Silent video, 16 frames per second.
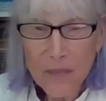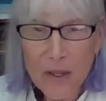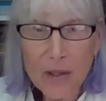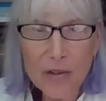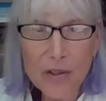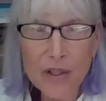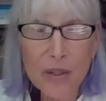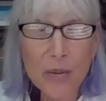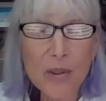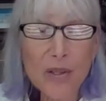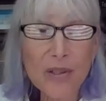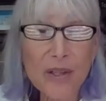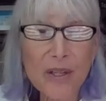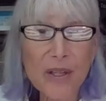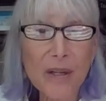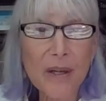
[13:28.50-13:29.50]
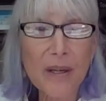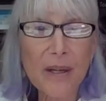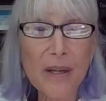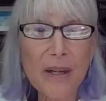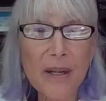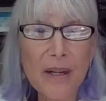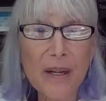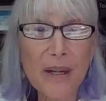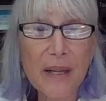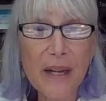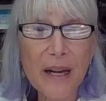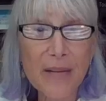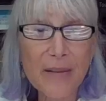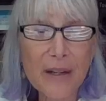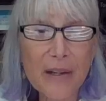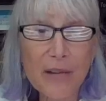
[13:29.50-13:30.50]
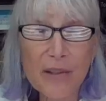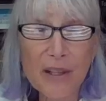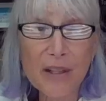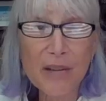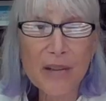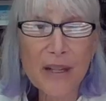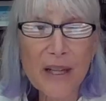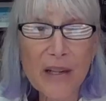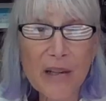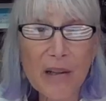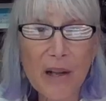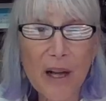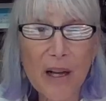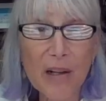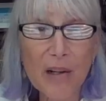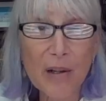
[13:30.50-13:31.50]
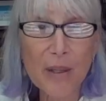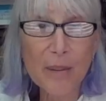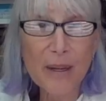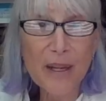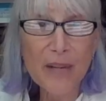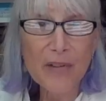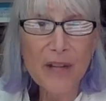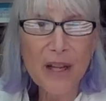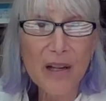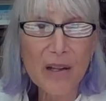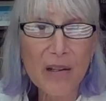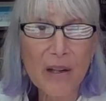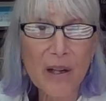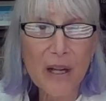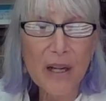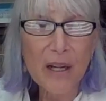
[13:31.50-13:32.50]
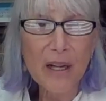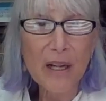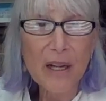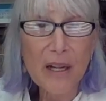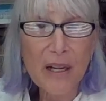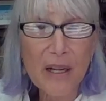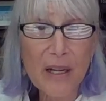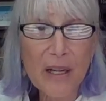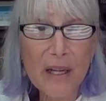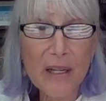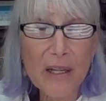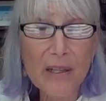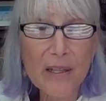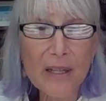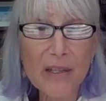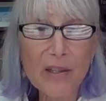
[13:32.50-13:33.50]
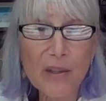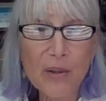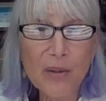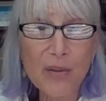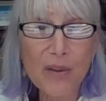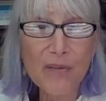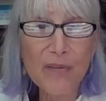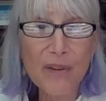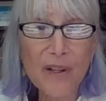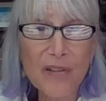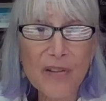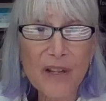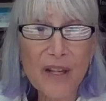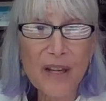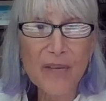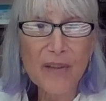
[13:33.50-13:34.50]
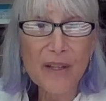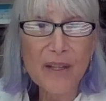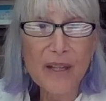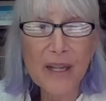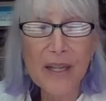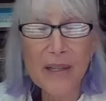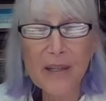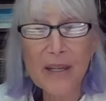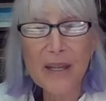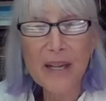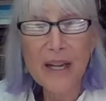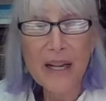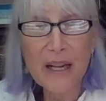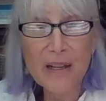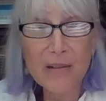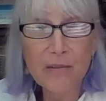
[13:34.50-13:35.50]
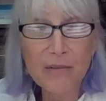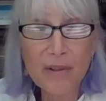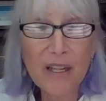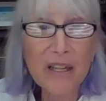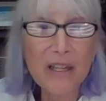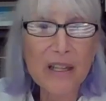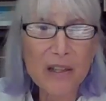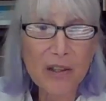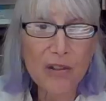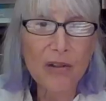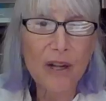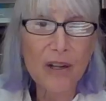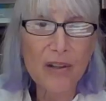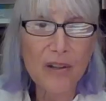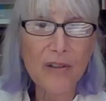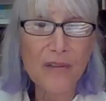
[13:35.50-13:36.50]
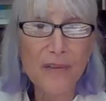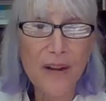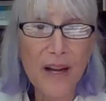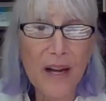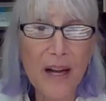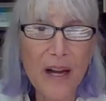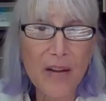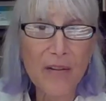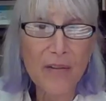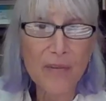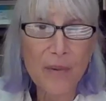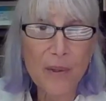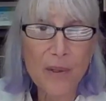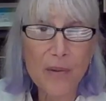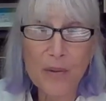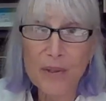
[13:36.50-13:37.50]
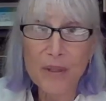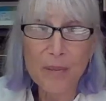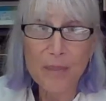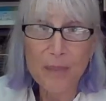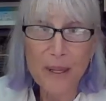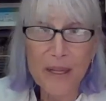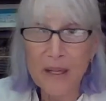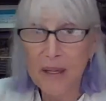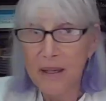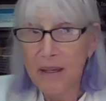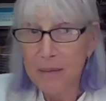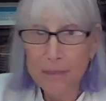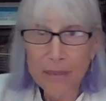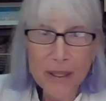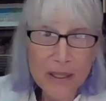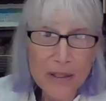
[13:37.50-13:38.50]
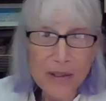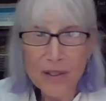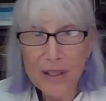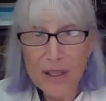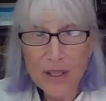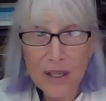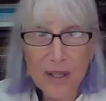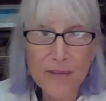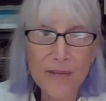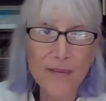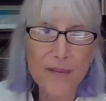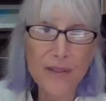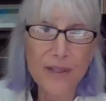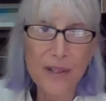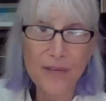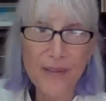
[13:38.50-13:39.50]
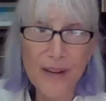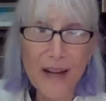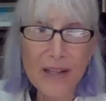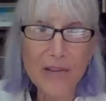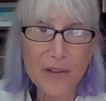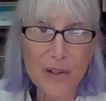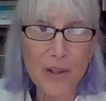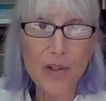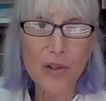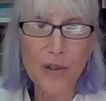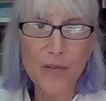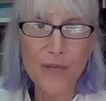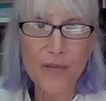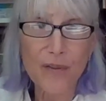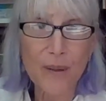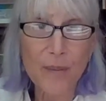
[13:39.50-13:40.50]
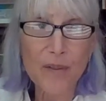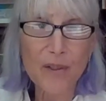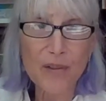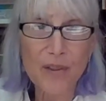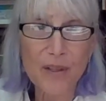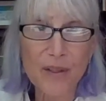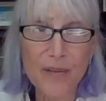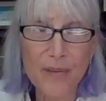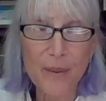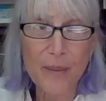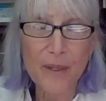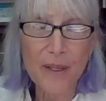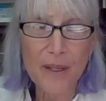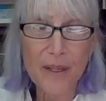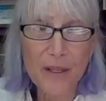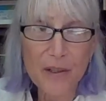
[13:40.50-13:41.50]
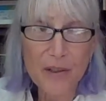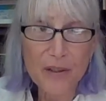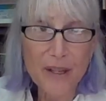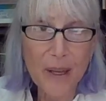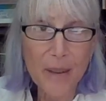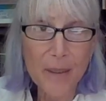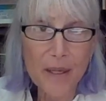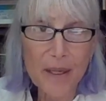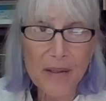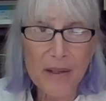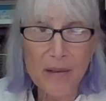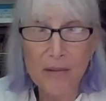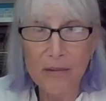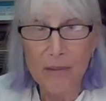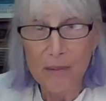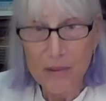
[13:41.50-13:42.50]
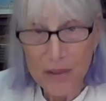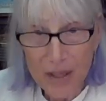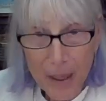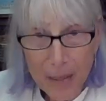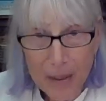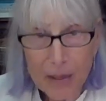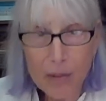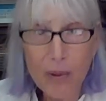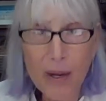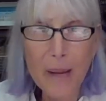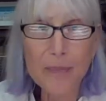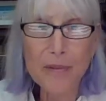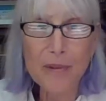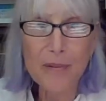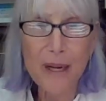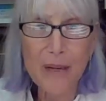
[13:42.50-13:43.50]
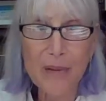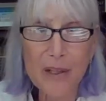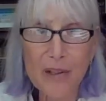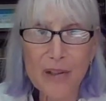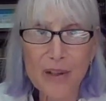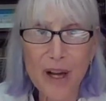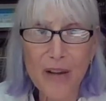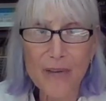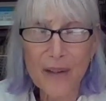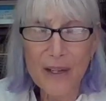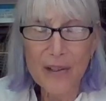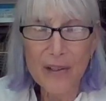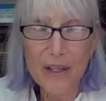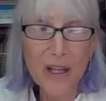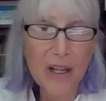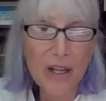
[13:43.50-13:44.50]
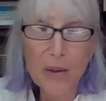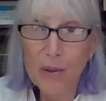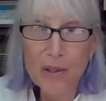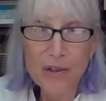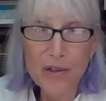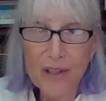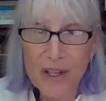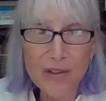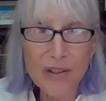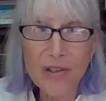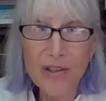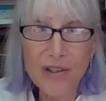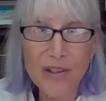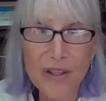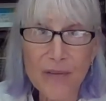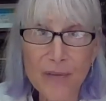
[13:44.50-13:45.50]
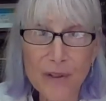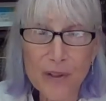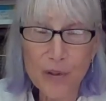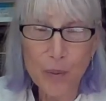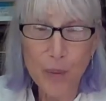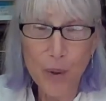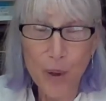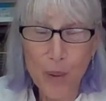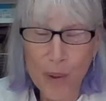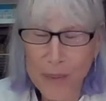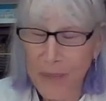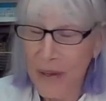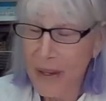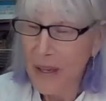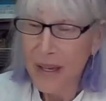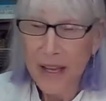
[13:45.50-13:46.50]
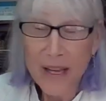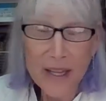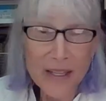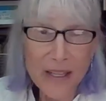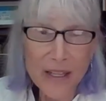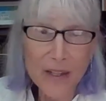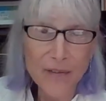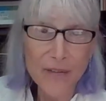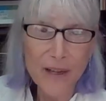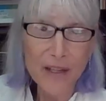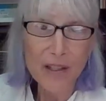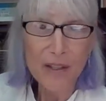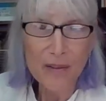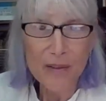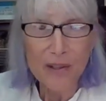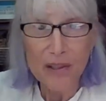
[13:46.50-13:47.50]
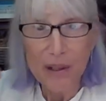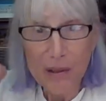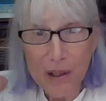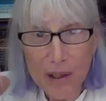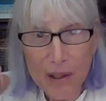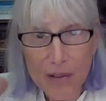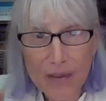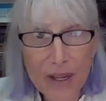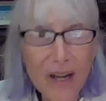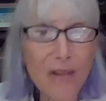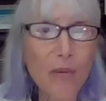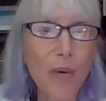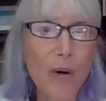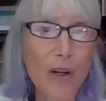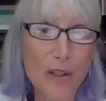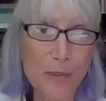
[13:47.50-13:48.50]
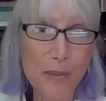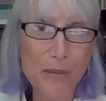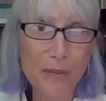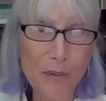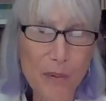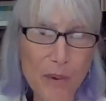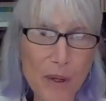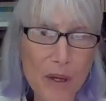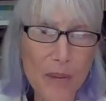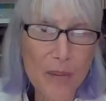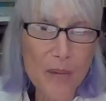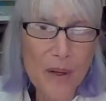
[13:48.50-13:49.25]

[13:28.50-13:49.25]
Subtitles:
she was having her dinner at 8 o'clock and going to bed at 10 o'clock, and she was refluxing every night. And the reconstructed valve, which was a big bunch of fat tissue from the stomach, the stomach wrapped around the esophagus, was just as stiff and swollen and ineffective as the little valve was before.